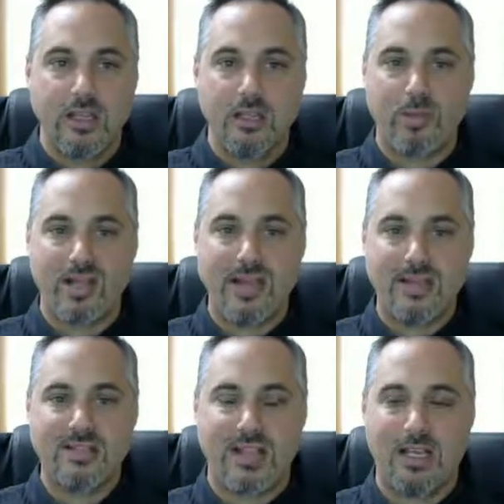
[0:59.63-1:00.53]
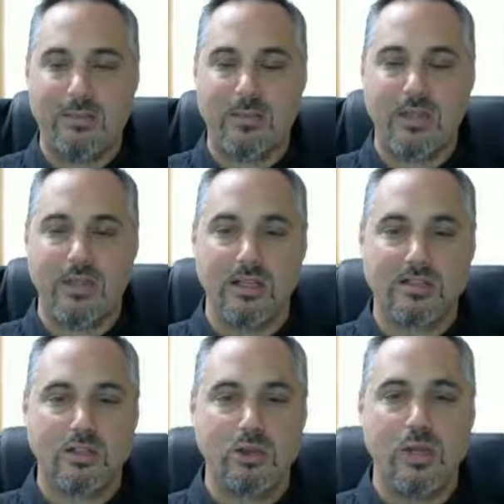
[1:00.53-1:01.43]
And by that time, it's
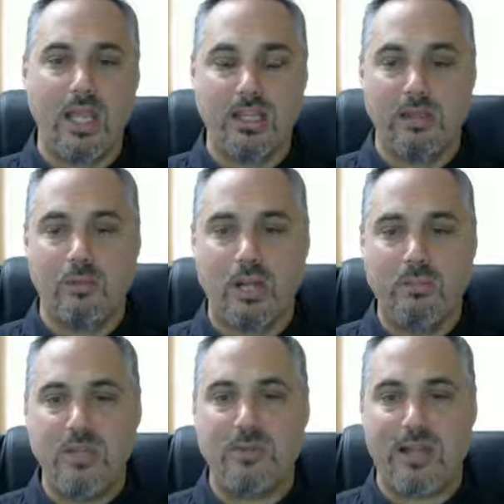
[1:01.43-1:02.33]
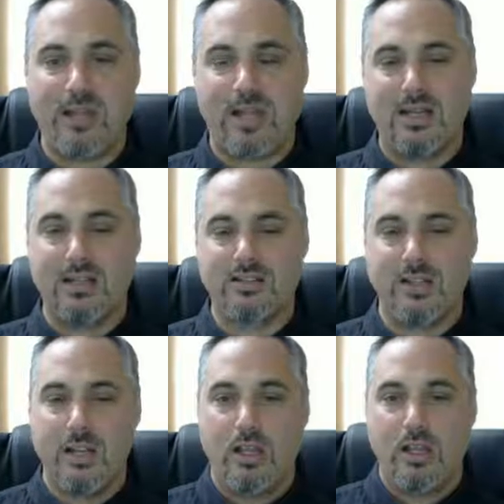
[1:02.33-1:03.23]
too late. And what I mean by that is
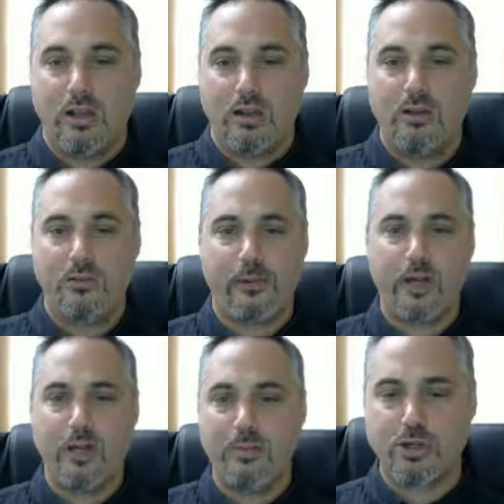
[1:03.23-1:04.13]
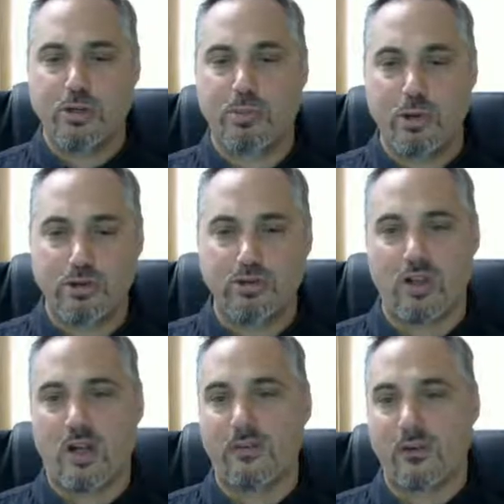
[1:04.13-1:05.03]
you've already your purchase
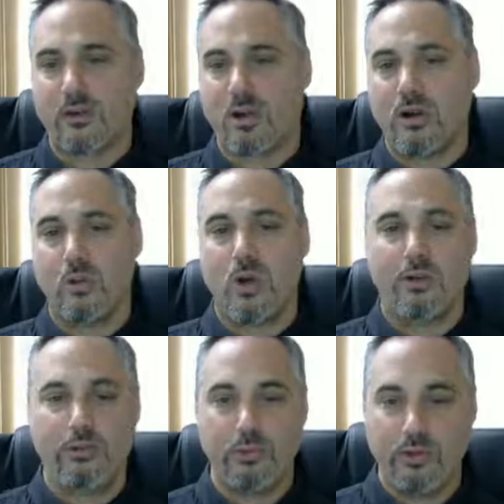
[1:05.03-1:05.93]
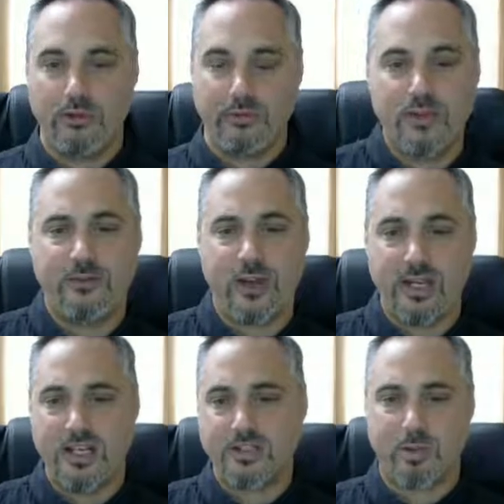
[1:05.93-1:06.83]
offer, you're already well through the
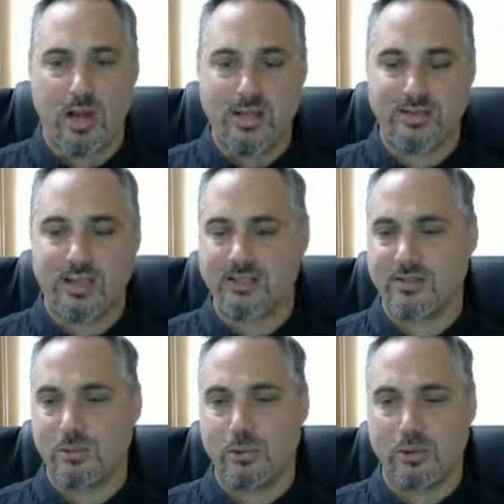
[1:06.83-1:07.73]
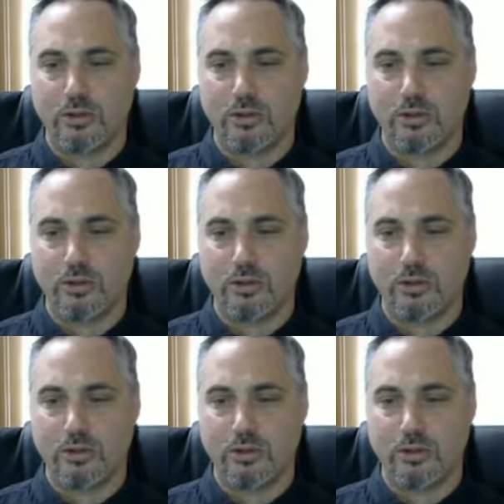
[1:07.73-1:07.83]
refinance process or